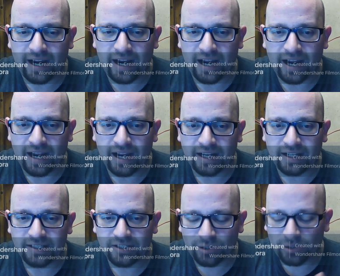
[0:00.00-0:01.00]

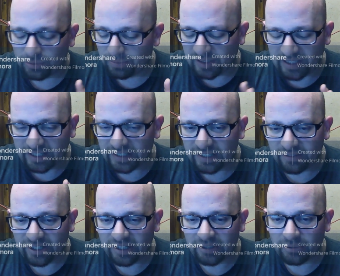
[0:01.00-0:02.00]
and the whole beginning
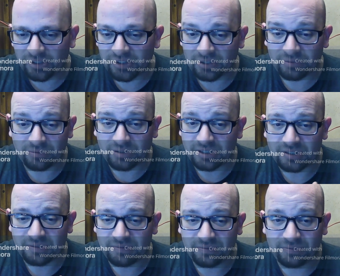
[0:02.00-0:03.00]
of it was
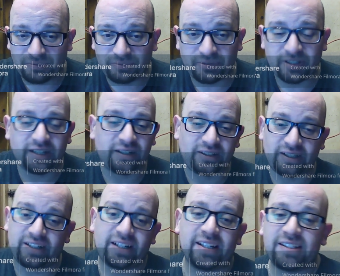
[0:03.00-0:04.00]
just freaking
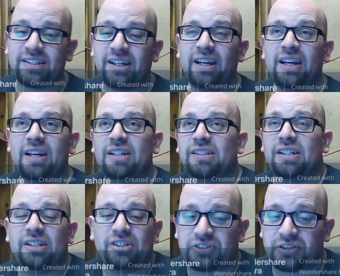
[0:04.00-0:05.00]
hilarious because
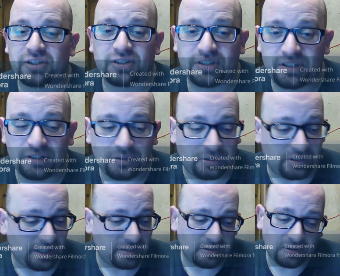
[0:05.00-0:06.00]
he just
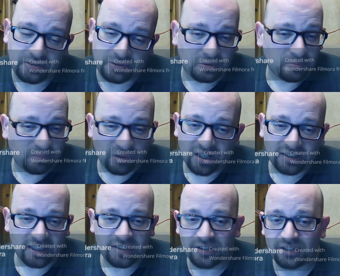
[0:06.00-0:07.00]
did his old Brock
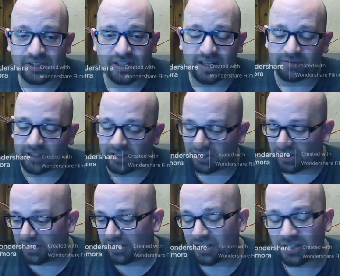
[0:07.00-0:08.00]
Lesnar stuff and
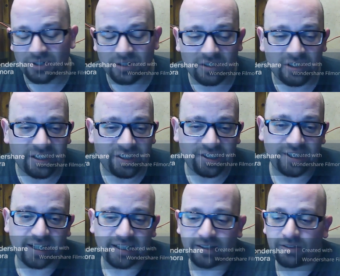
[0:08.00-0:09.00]
started destroying
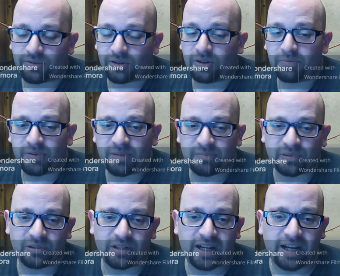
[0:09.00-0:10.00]
shit and throwing
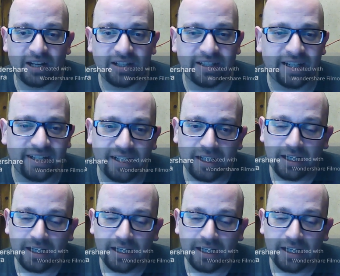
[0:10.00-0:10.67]
people around and